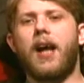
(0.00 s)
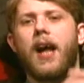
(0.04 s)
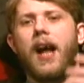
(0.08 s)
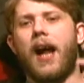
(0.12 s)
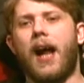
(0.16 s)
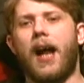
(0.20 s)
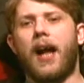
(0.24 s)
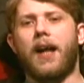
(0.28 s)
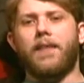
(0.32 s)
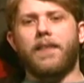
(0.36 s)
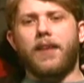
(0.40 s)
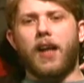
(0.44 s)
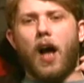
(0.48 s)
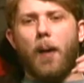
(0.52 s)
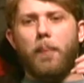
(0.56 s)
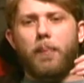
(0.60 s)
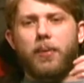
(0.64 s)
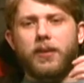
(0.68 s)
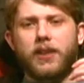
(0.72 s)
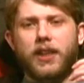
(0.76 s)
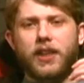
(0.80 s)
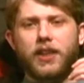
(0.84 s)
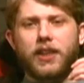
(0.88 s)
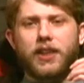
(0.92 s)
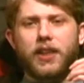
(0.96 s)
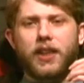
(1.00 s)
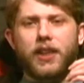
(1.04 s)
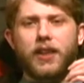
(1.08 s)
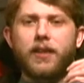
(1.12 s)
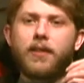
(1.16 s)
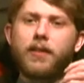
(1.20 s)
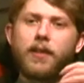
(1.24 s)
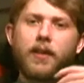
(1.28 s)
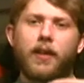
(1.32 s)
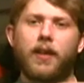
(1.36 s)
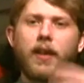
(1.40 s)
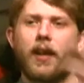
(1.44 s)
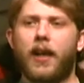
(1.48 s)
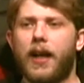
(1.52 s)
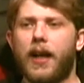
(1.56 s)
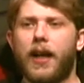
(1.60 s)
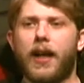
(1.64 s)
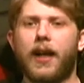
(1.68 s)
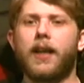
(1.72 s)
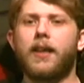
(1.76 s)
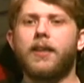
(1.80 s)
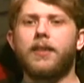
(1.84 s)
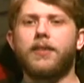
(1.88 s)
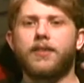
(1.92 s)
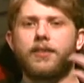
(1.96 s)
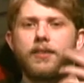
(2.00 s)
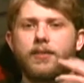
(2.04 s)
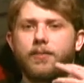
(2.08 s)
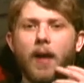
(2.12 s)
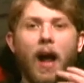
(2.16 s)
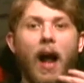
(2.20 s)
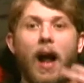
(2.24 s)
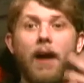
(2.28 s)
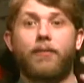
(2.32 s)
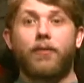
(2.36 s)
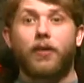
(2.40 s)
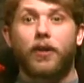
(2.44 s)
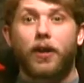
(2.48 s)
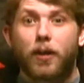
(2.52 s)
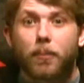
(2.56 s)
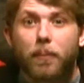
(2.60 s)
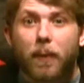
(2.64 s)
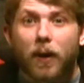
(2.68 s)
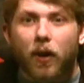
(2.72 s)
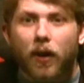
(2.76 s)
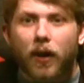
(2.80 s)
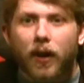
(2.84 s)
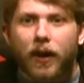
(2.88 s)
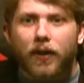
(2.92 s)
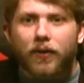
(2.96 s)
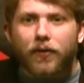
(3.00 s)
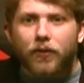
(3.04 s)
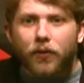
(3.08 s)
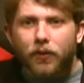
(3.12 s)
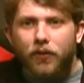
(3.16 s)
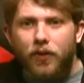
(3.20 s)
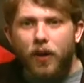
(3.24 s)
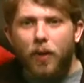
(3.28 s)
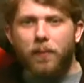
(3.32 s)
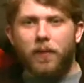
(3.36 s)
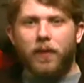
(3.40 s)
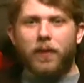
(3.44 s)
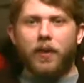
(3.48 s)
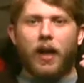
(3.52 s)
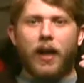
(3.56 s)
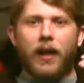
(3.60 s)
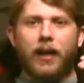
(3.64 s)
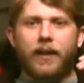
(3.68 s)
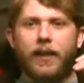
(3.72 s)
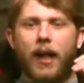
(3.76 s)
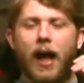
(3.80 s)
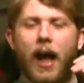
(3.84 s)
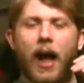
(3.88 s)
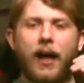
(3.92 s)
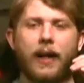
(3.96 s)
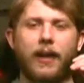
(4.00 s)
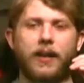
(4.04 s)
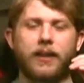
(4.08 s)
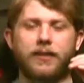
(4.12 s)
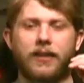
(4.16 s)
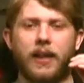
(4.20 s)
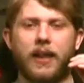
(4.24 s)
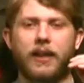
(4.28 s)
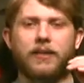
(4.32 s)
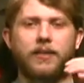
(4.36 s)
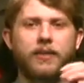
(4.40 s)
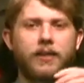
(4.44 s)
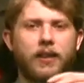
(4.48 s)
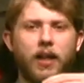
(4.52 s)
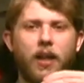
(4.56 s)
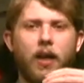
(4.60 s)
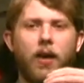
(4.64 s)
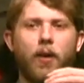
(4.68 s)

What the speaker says: And the opposition is African Americans or something like that, because that's,